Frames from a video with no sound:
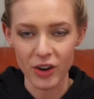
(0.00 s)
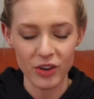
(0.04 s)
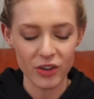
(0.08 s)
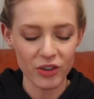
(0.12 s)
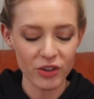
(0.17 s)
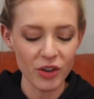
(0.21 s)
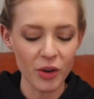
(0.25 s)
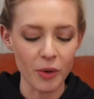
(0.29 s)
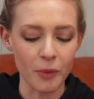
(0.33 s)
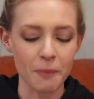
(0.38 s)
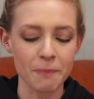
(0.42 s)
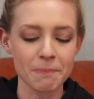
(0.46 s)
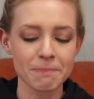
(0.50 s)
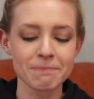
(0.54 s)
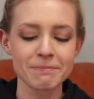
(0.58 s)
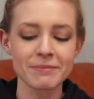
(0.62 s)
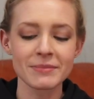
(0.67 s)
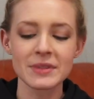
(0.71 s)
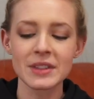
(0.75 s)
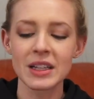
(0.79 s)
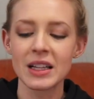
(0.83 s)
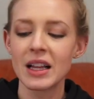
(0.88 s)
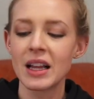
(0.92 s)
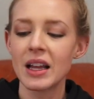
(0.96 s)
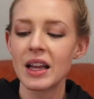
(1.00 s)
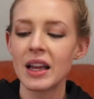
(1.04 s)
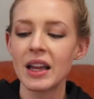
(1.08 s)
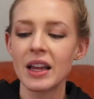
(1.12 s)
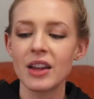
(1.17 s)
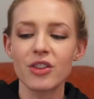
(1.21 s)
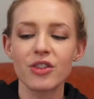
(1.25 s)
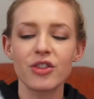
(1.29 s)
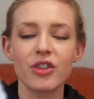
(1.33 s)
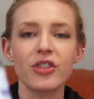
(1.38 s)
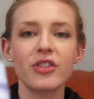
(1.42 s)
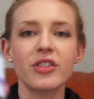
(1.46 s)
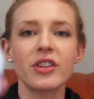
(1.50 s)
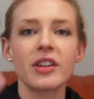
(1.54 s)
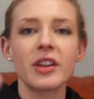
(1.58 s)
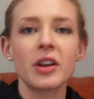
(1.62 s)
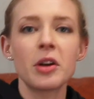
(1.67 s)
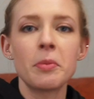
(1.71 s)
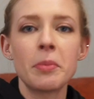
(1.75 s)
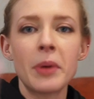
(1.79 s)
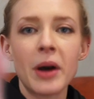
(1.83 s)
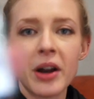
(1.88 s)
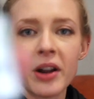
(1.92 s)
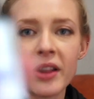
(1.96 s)
So it's just a little
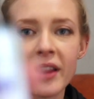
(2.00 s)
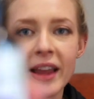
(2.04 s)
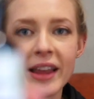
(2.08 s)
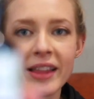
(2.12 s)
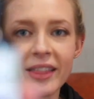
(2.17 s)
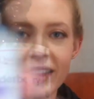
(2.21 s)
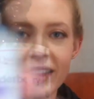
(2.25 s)
bottle like